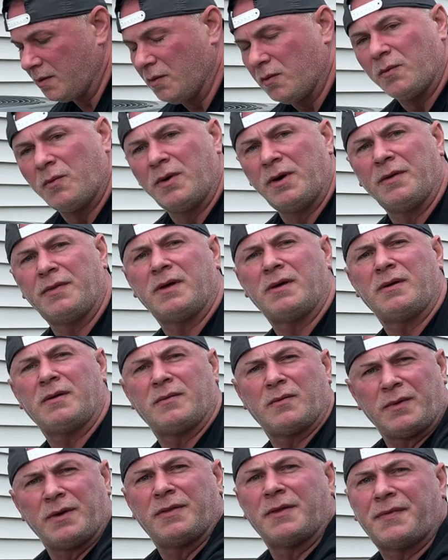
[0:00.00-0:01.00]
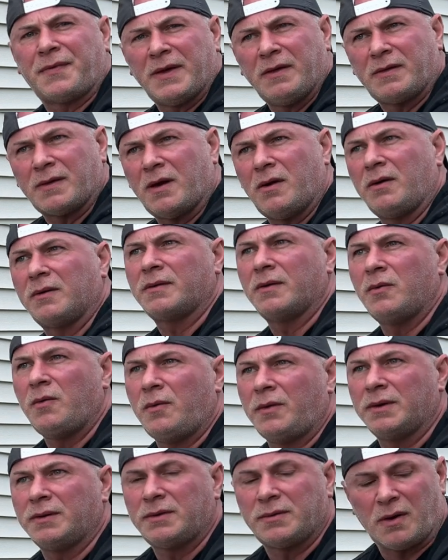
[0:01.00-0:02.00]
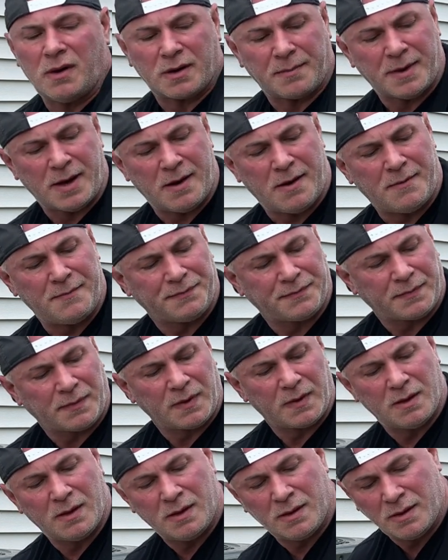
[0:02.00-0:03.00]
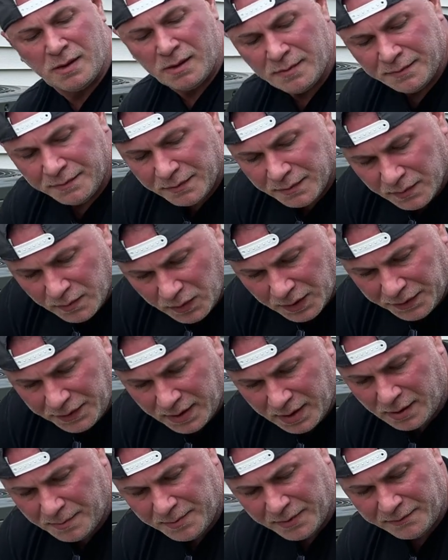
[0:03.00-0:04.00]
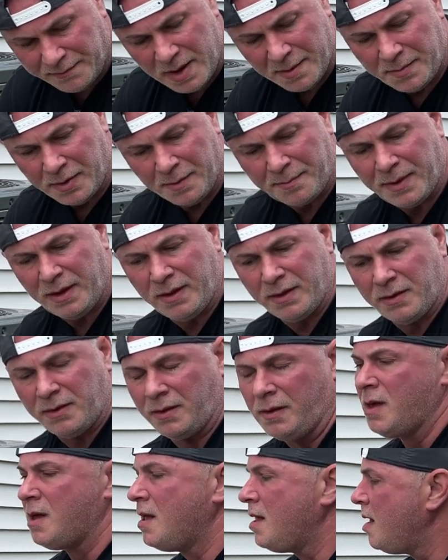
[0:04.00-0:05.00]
One of the one of the things I also want to talk about um, with the help of my puppy here